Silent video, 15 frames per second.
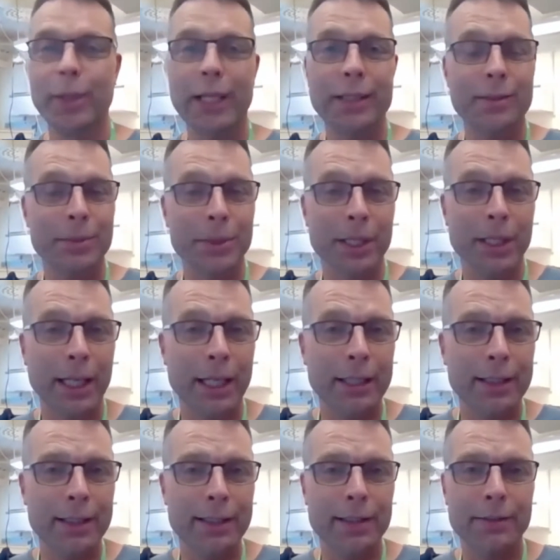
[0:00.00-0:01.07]
But we
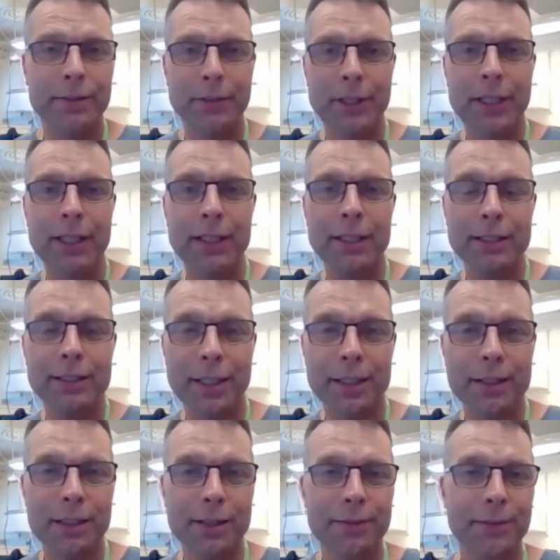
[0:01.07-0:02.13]
had this very
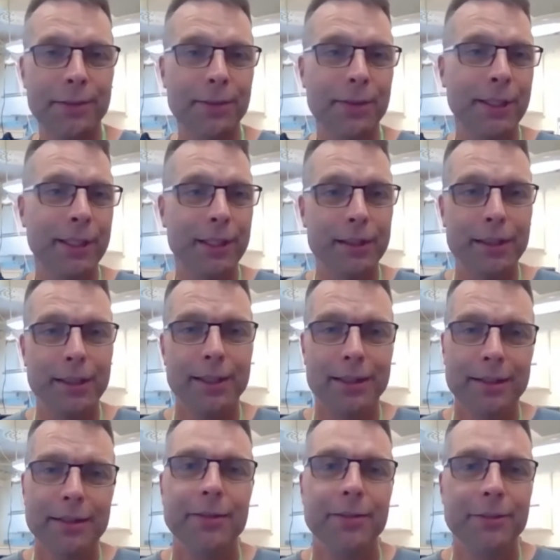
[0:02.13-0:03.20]
successfully
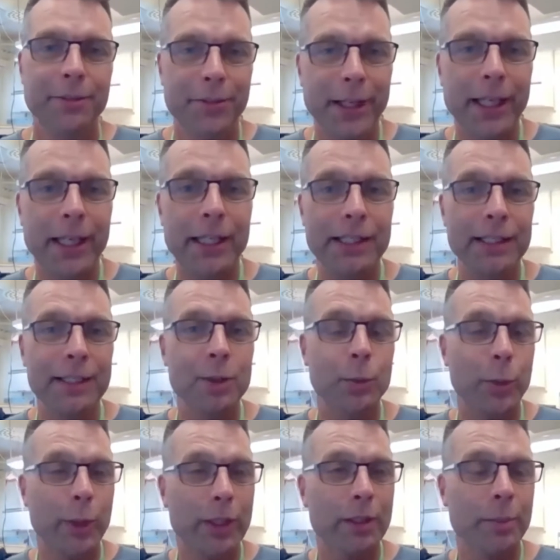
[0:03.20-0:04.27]
failed
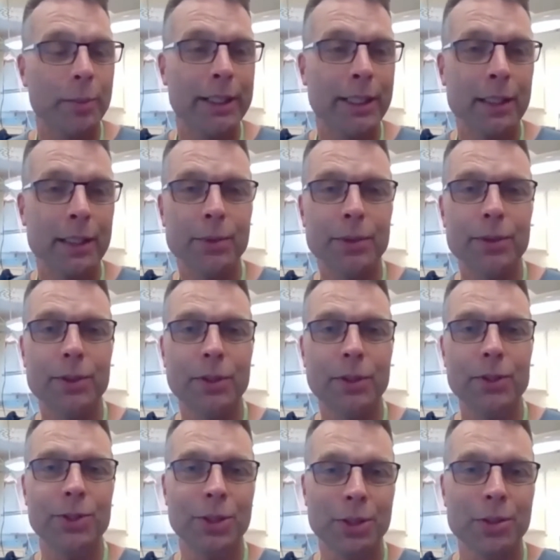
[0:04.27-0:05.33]
experiment. That was
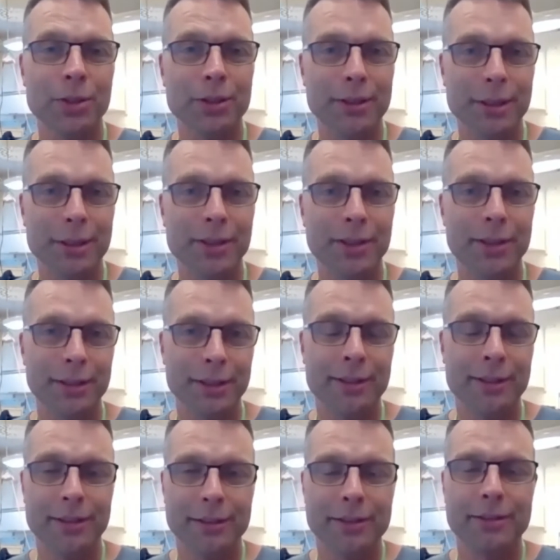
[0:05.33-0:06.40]
also
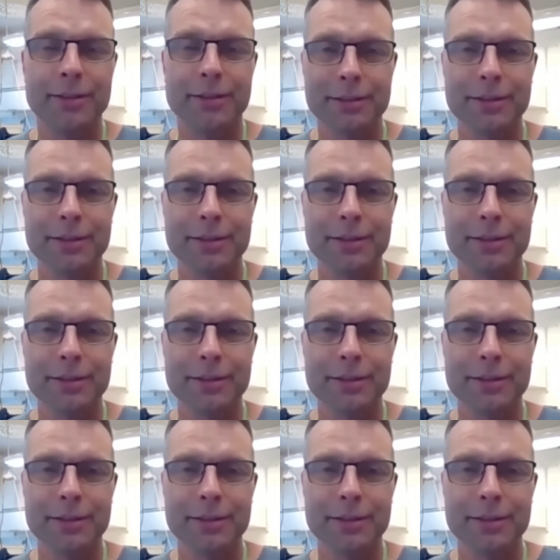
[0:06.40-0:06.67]
an